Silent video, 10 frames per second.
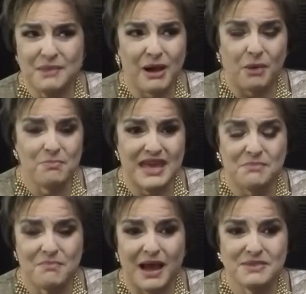about me
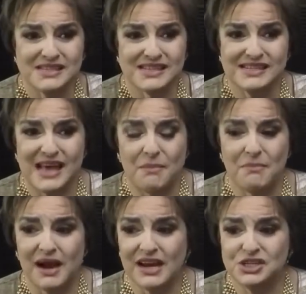and my business that
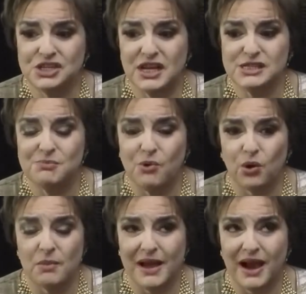much. It's
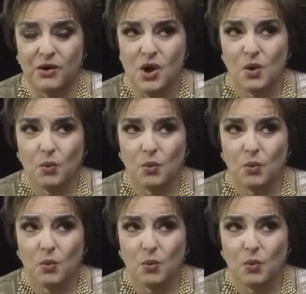more about